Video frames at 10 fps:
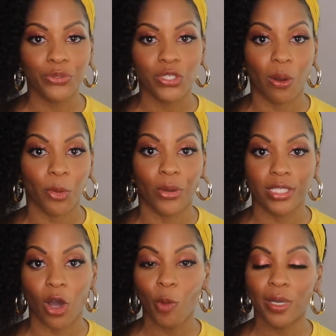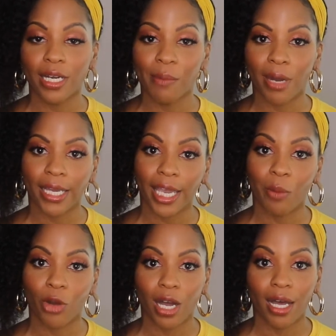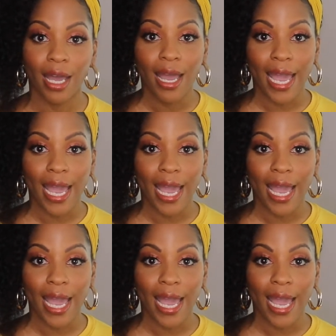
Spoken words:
So I'm going to open it up on camera